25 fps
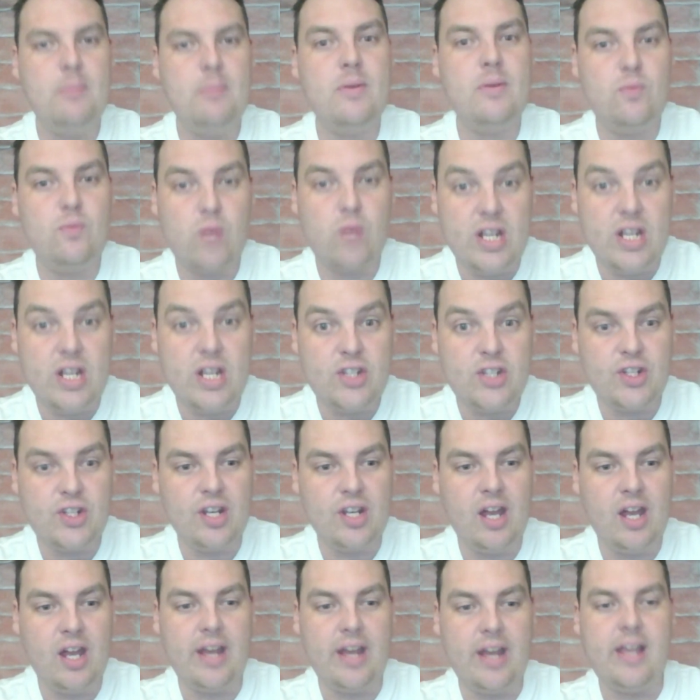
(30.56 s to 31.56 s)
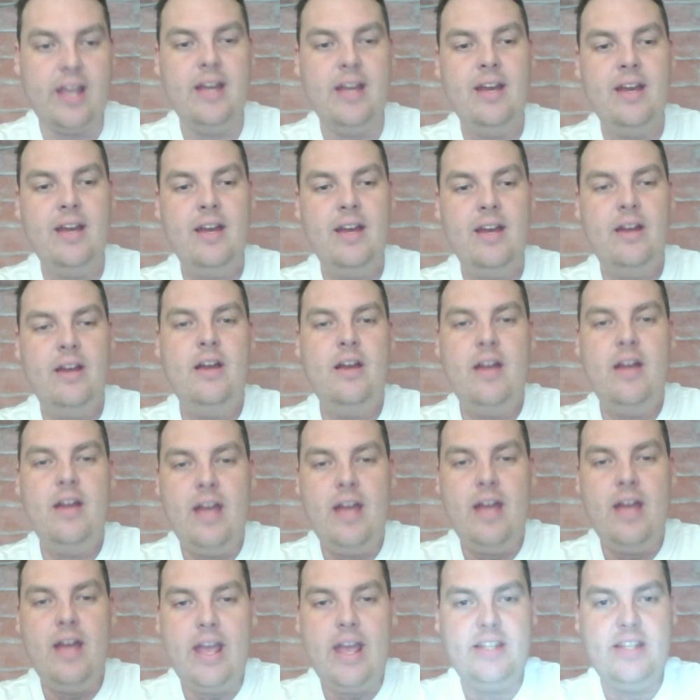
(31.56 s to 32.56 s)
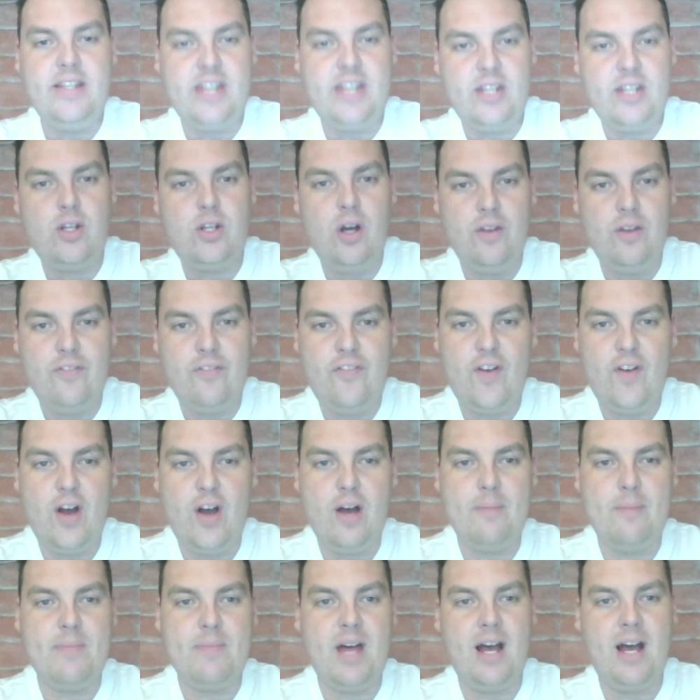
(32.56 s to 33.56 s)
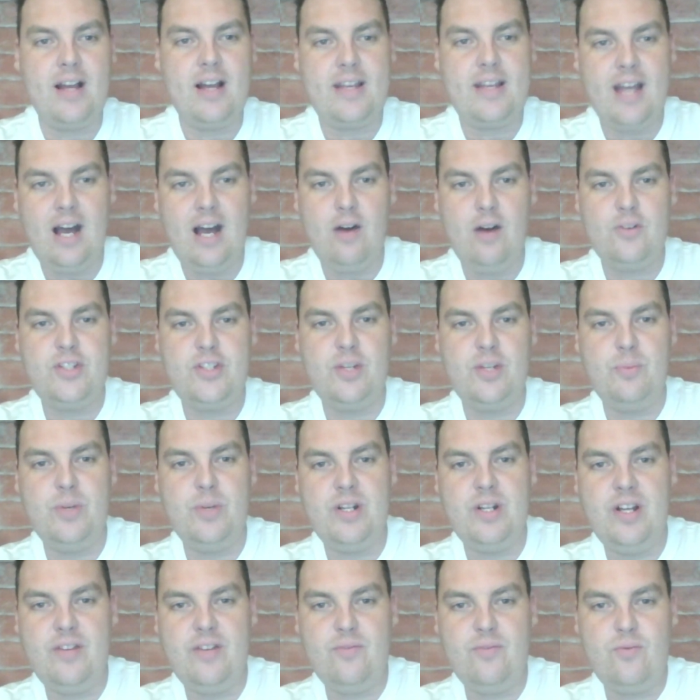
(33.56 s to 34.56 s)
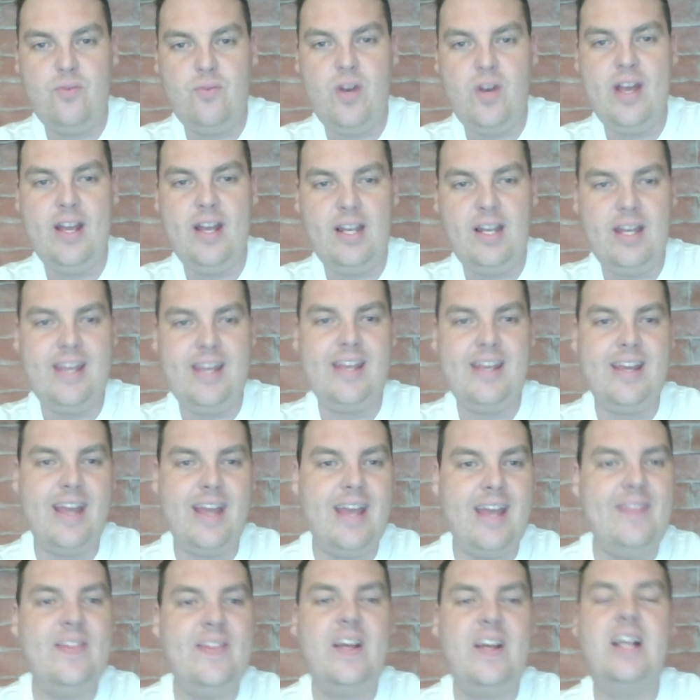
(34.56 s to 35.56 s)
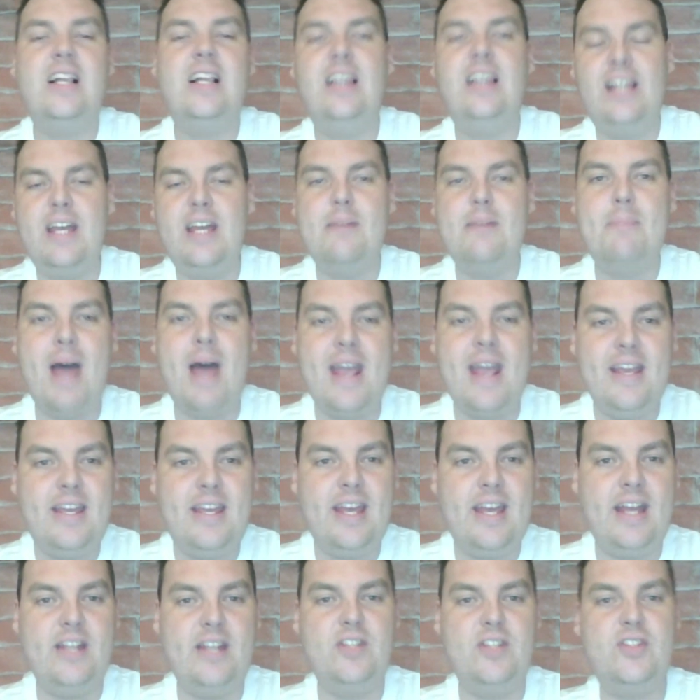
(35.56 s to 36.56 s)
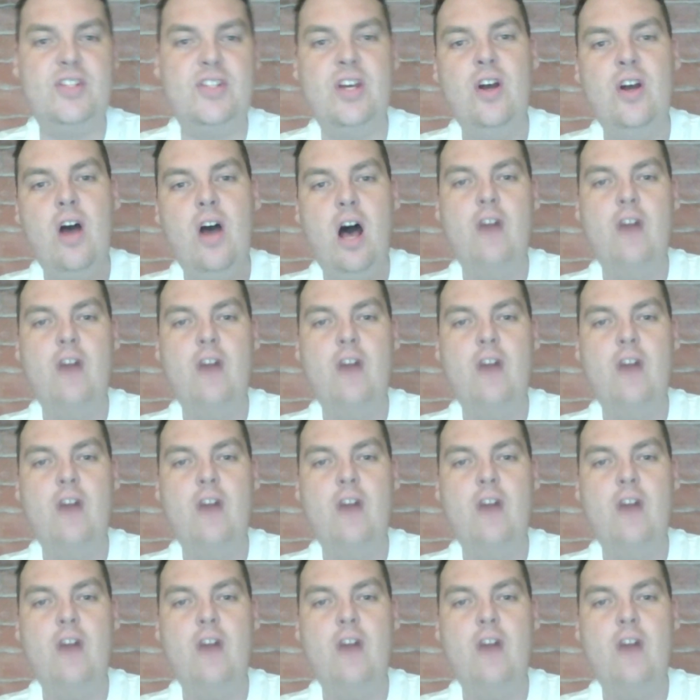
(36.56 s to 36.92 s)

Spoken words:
recently, he did confirm that Carlton were really in the clear makings